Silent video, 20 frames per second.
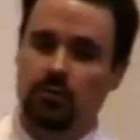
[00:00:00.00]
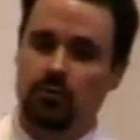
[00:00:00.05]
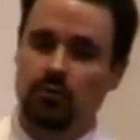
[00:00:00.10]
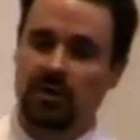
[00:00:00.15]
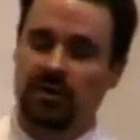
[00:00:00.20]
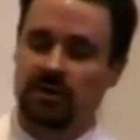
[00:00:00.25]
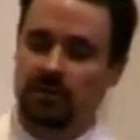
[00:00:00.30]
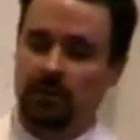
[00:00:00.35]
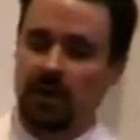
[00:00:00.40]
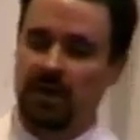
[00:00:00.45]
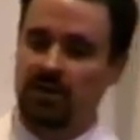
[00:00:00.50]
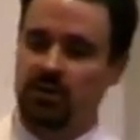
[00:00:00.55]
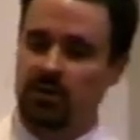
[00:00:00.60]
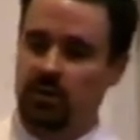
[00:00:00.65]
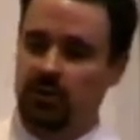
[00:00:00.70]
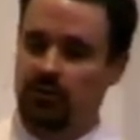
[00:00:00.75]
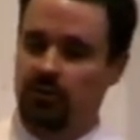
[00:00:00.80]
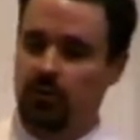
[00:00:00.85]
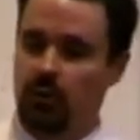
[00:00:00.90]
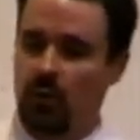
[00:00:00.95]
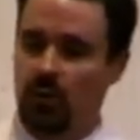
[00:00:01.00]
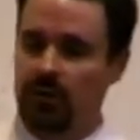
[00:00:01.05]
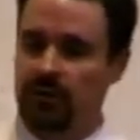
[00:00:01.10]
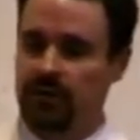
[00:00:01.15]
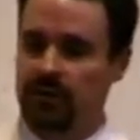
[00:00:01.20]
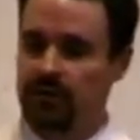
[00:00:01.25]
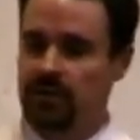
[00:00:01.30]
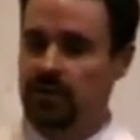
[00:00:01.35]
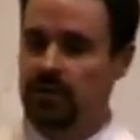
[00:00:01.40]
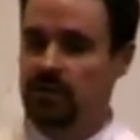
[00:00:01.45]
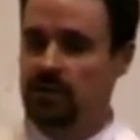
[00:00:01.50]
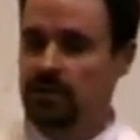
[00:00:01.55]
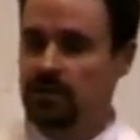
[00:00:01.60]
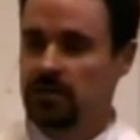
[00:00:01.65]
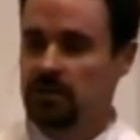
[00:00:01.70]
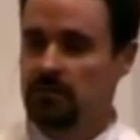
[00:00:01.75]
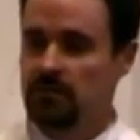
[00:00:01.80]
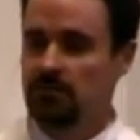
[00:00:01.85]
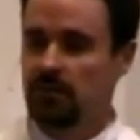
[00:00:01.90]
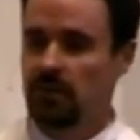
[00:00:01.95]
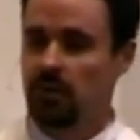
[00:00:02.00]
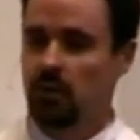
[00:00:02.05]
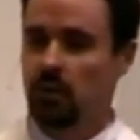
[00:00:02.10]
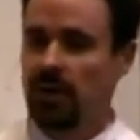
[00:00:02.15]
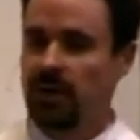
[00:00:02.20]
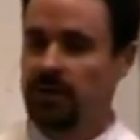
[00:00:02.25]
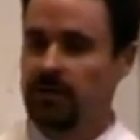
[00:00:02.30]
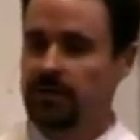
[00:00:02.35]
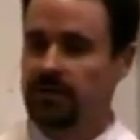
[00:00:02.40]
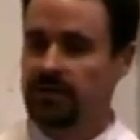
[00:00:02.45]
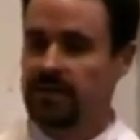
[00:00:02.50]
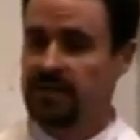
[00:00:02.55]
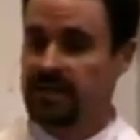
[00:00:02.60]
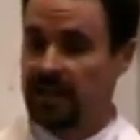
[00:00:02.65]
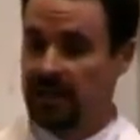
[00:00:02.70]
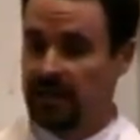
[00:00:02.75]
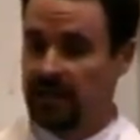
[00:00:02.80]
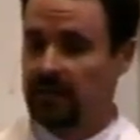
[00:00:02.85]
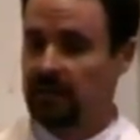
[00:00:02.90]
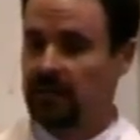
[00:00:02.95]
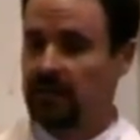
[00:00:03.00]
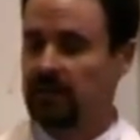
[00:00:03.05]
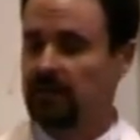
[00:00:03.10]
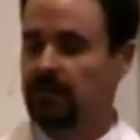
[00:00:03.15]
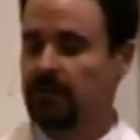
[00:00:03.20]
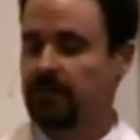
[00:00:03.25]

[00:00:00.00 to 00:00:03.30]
Resurrection, of course, requires death.